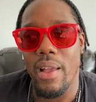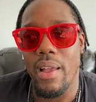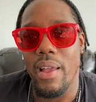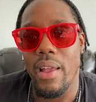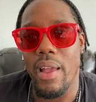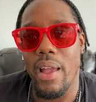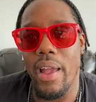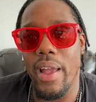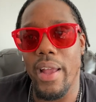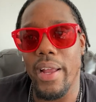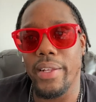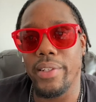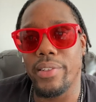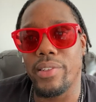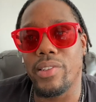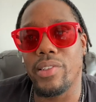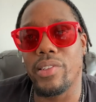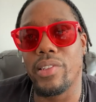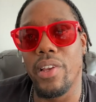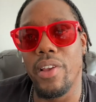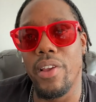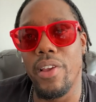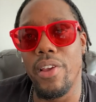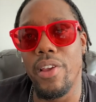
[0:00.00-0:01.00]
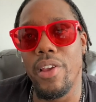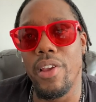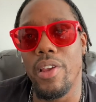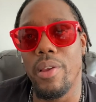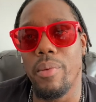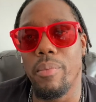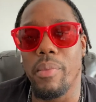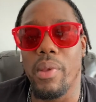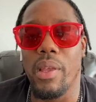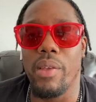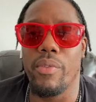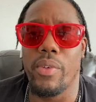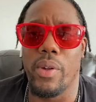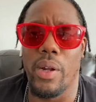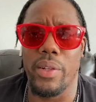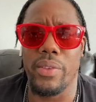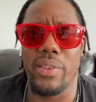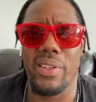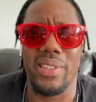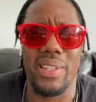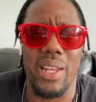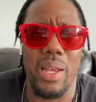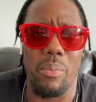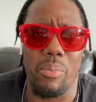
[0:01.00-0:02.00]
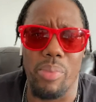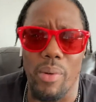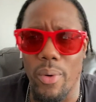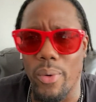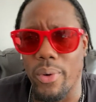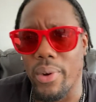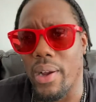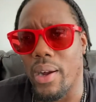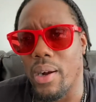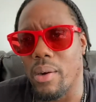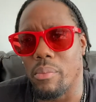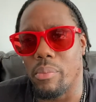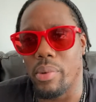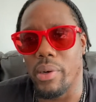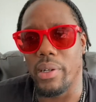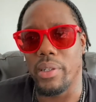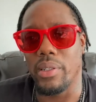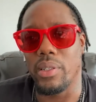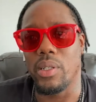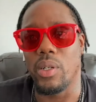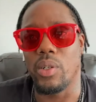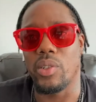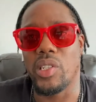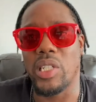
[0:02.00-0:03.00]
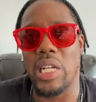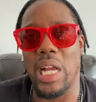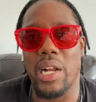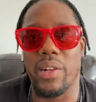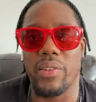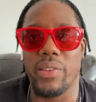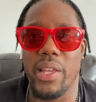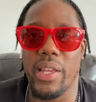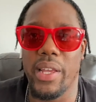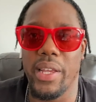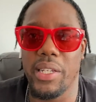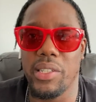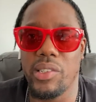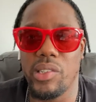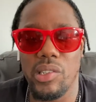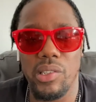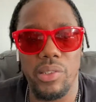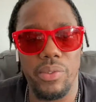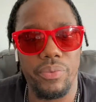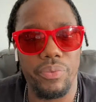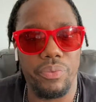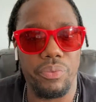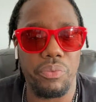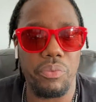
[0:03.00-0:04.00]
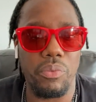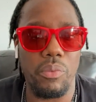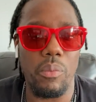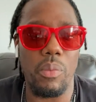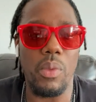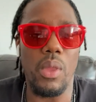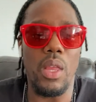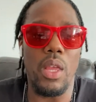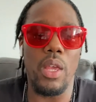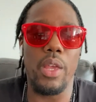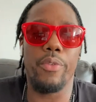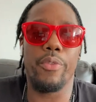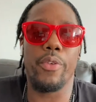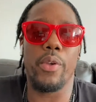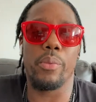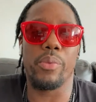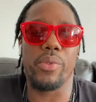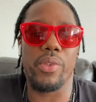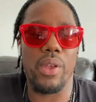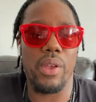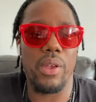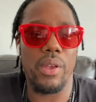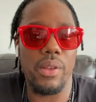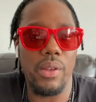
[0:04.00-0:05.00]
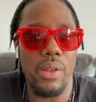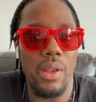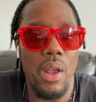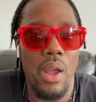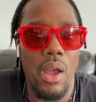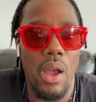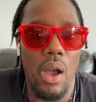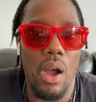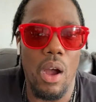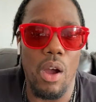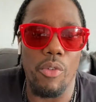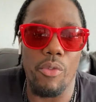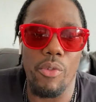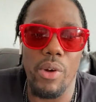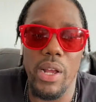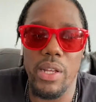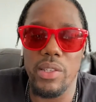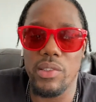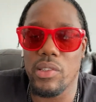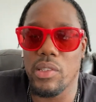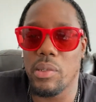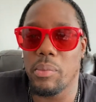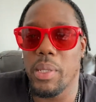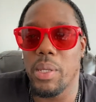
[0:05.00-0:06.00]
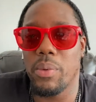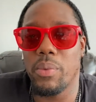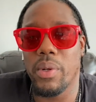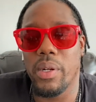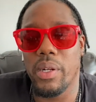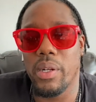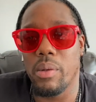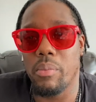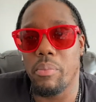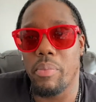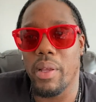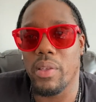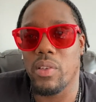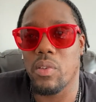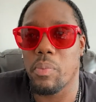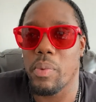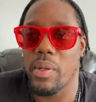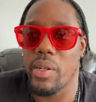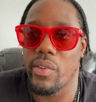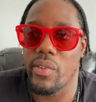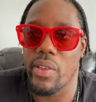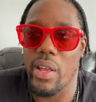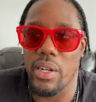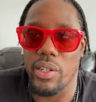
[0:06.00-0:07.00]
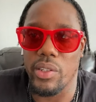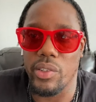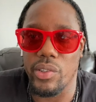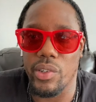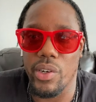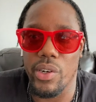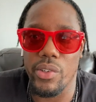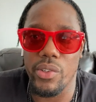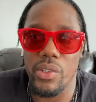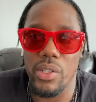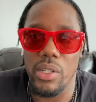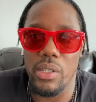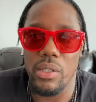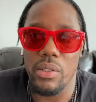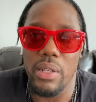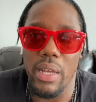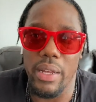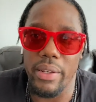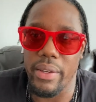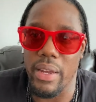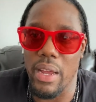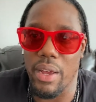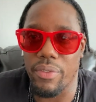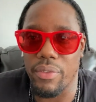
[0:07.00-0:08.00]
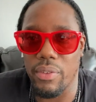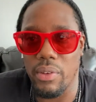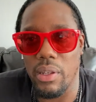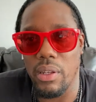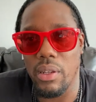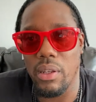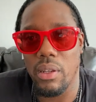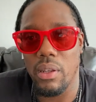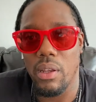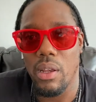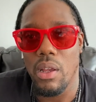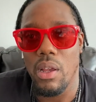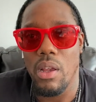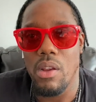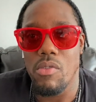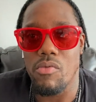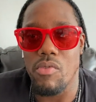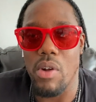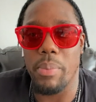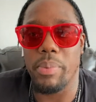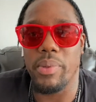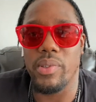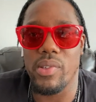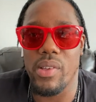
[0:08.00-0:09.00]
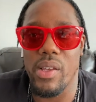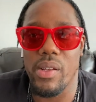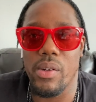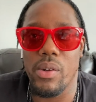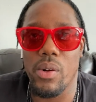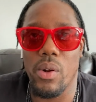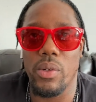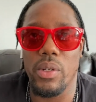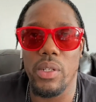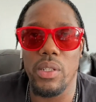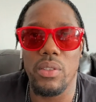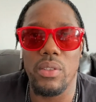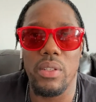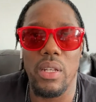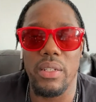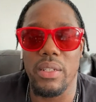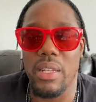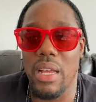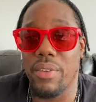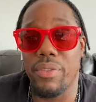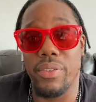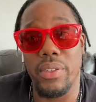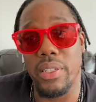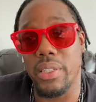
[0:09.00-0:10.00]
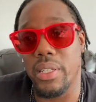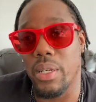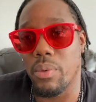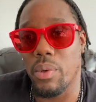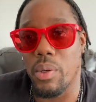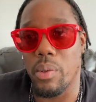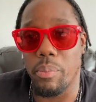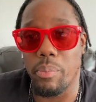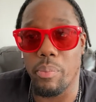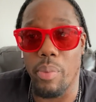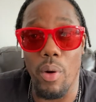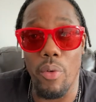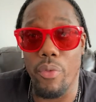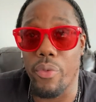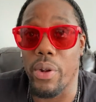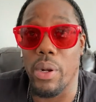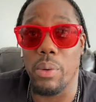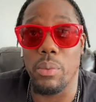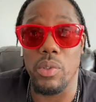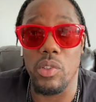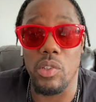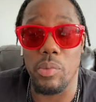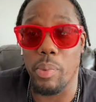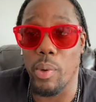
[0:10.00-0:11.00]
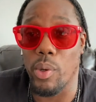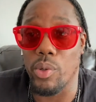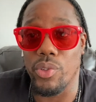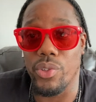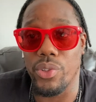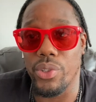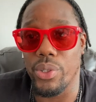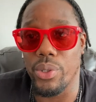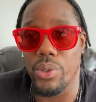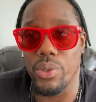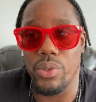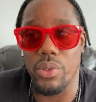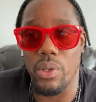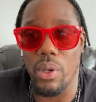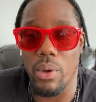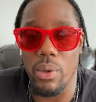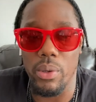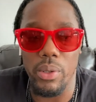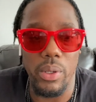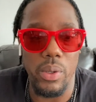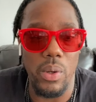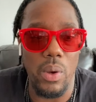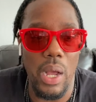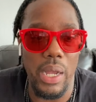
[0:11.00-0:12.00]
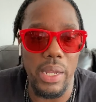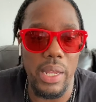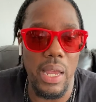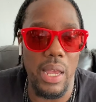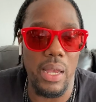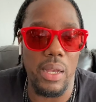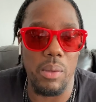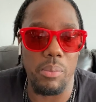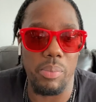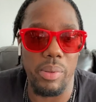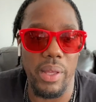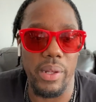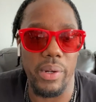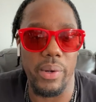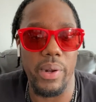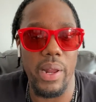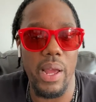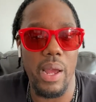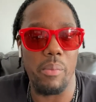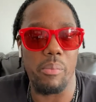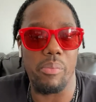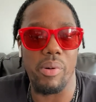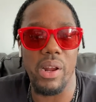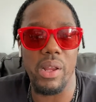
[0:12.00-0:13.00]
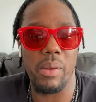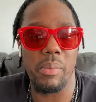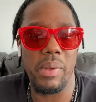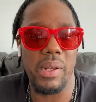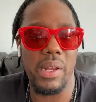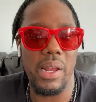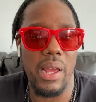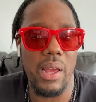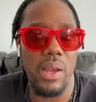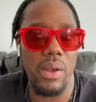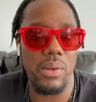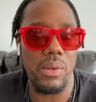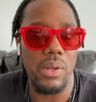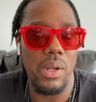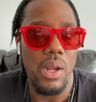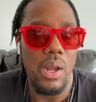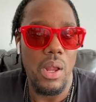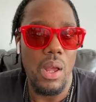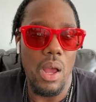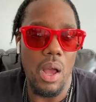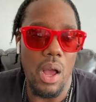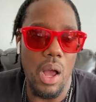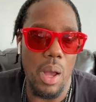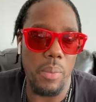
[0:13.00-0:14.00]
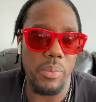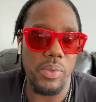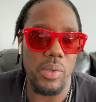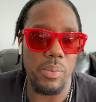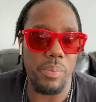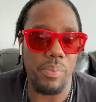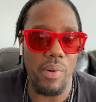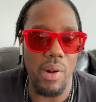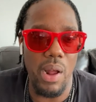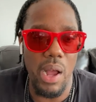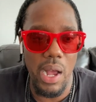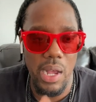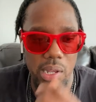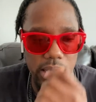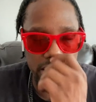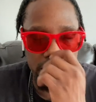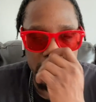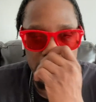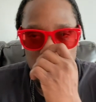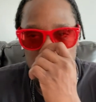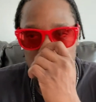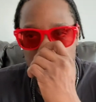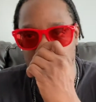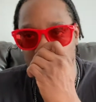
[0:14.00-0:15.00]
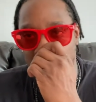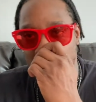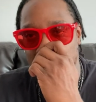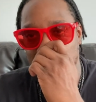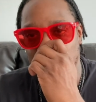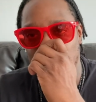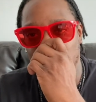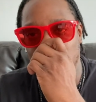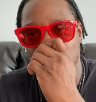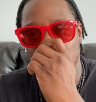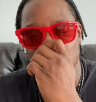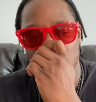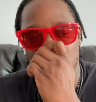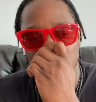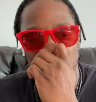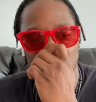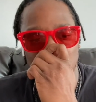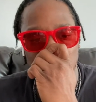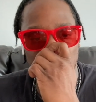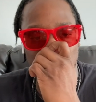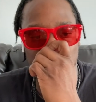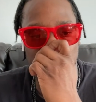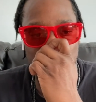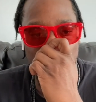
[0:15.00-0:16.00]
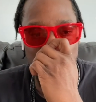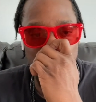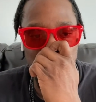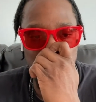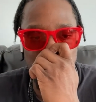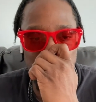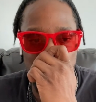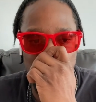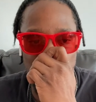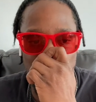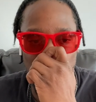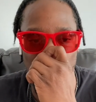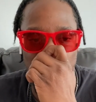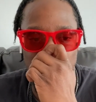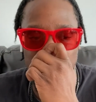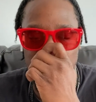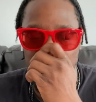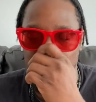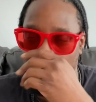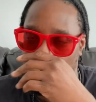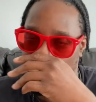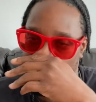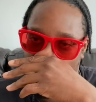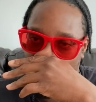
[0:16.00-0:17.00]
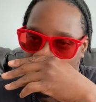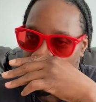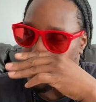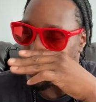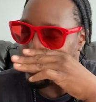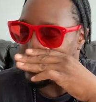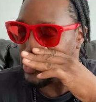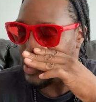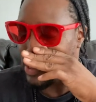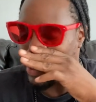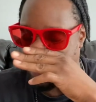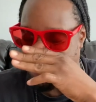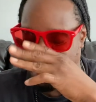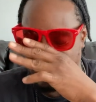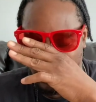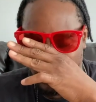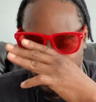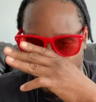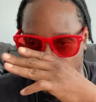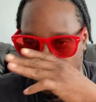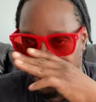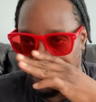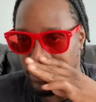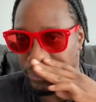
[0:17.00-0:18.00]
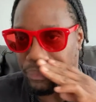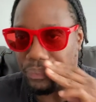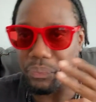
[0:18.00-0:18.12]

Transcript: A-Team, even though I think they broke up, but shout out to Hitch. You feel what I'm saying? Ransom, he one of the best spitters out of Jersey. They definitely represented on this. They definitely did what both of them was supposed to do. So, I can't complain on that. Break Me Down. I'm surprised, because Banks, he usually struggles when he does his hooks himself.